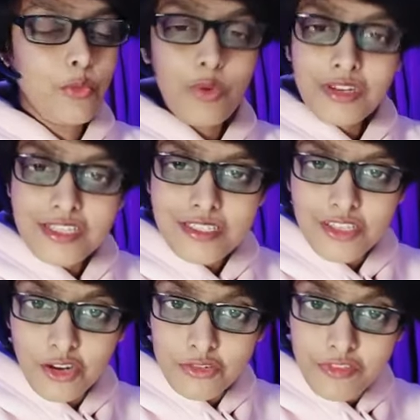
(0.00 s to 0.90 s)
What
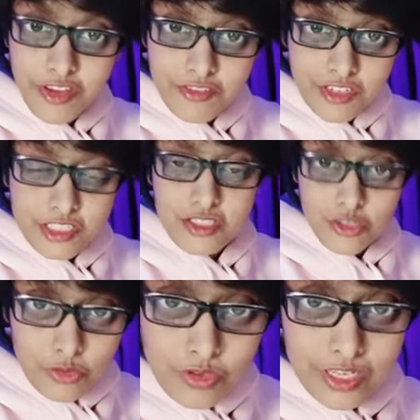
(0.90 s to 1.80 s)
is your favorite
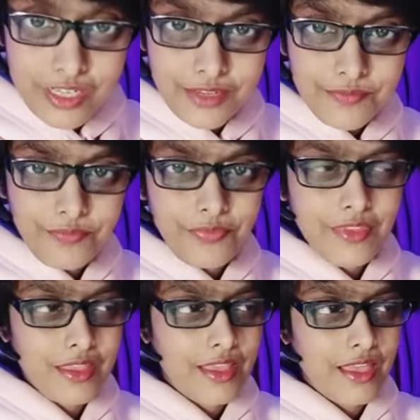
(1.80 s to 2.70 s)
story?
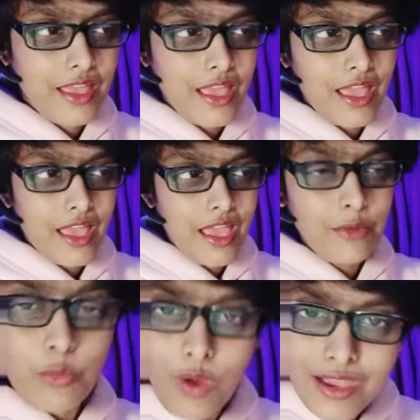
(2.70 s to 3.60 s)

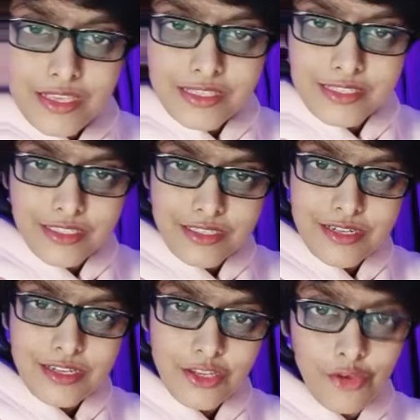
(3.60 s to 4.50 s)
And why is it
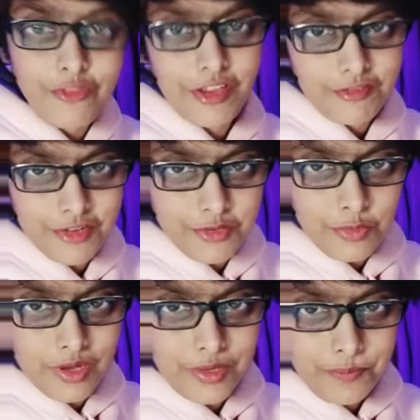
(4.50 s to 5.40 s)
your favorite
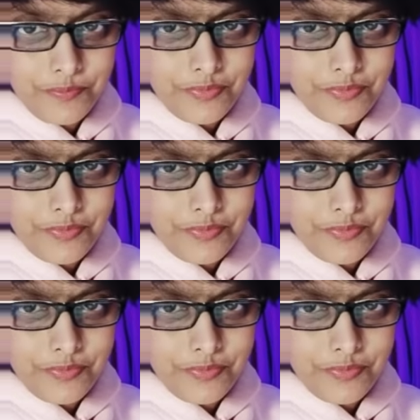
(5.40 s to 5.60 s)
one?